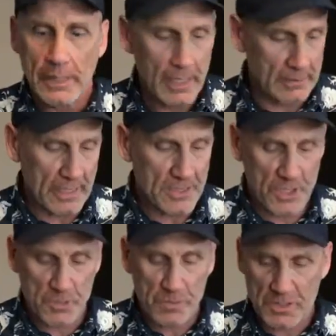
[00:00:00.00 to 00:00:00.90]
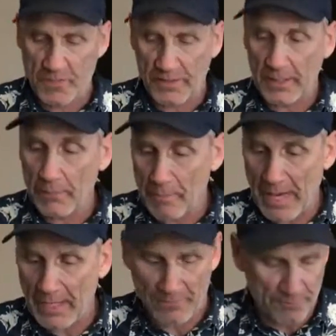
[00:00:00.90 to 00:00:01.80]
unless it's specifically
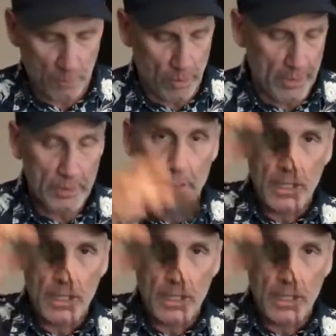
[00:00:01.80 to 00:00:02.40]
made for it,